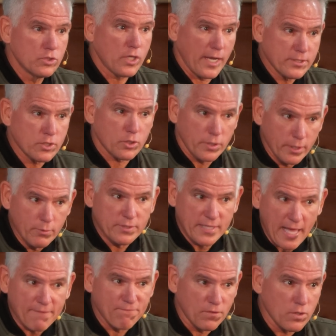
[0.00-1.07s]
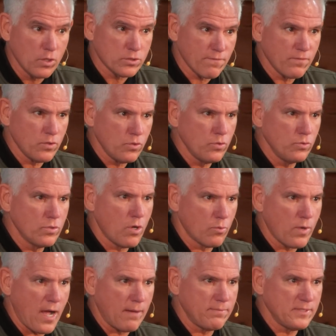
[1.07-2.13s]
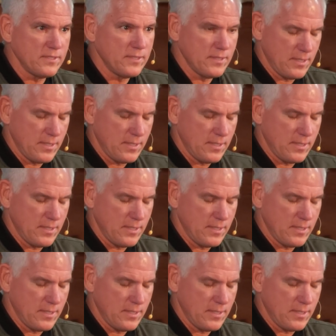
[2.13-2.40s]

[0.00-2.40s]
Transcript: you guys agree with that, for those of you who know Robin?